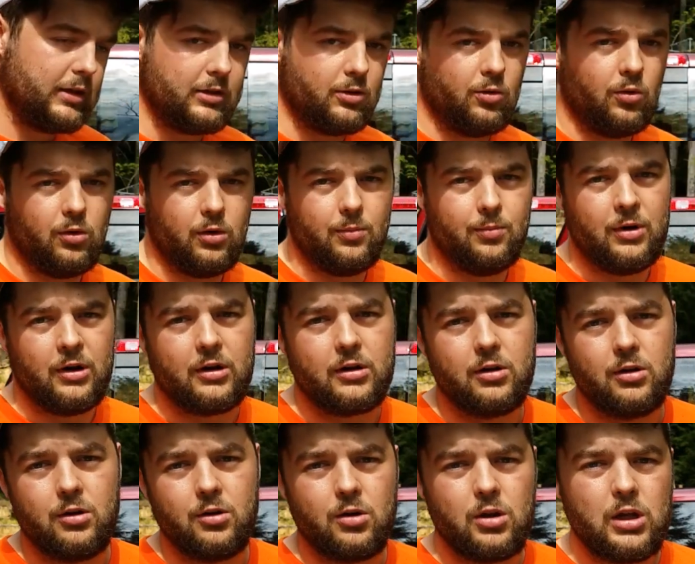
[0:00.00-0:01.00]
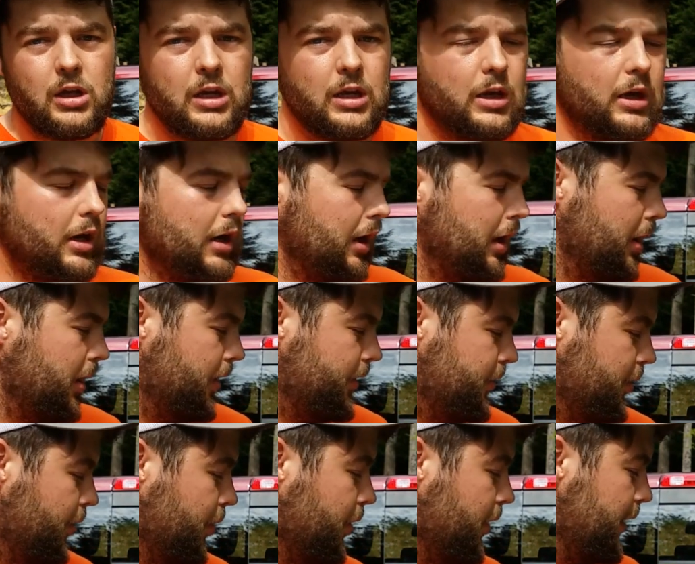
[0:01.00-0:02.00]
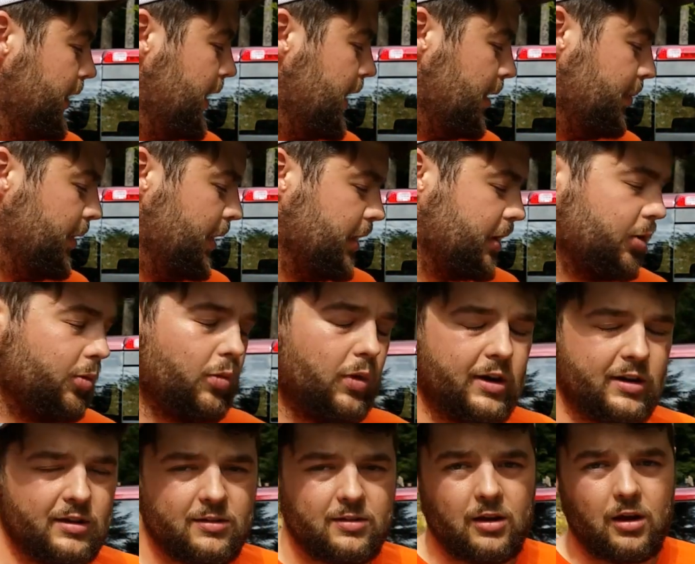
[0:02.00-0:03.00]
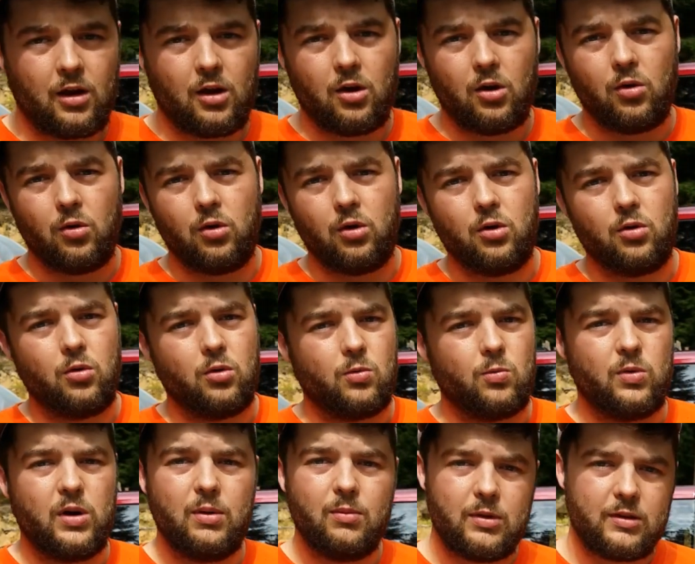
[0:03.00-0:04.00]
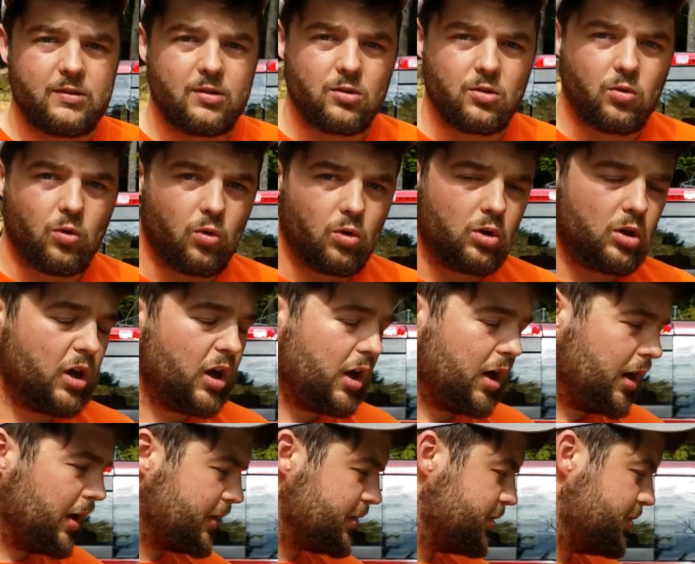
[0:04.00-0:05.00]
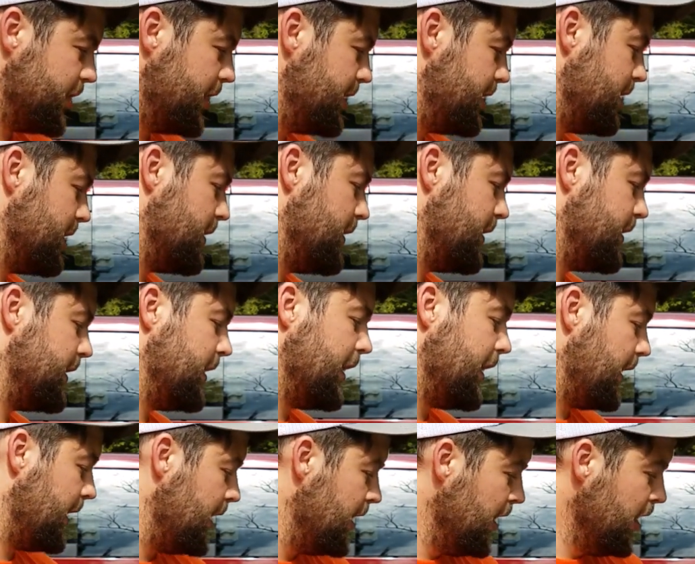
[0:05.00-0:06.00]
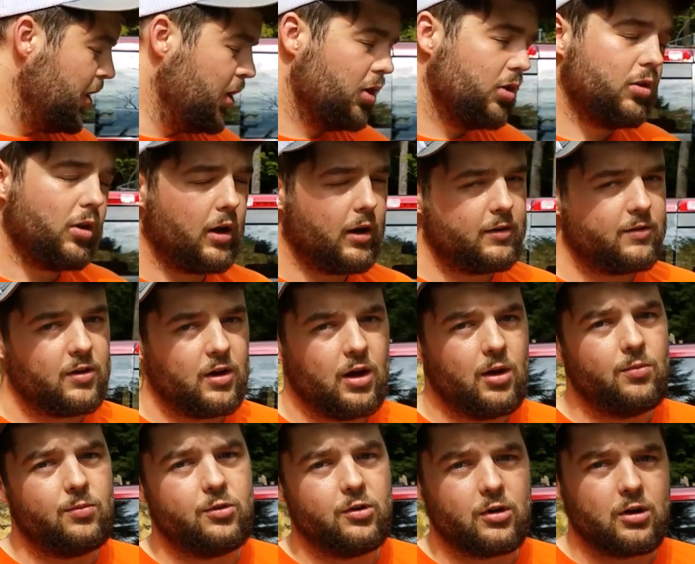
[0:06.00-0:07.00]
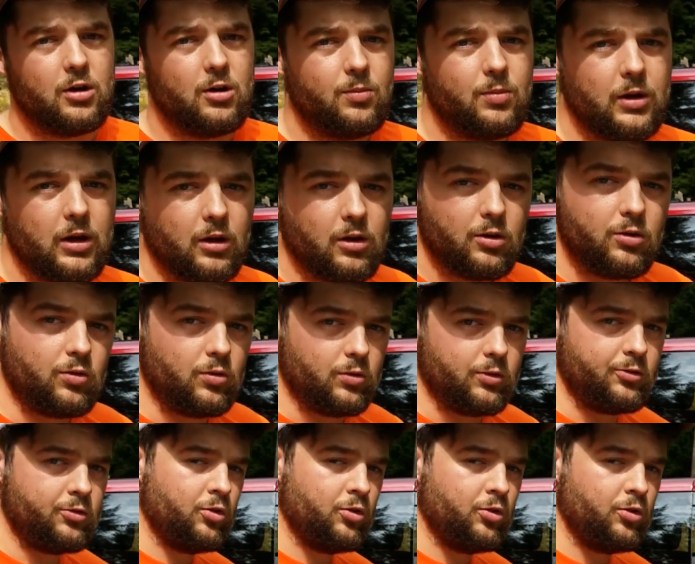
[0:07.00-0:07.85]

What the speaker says: like the Hornady American Whitetail or Remington core locks or anything like that. A lot of times they're going to be able to do the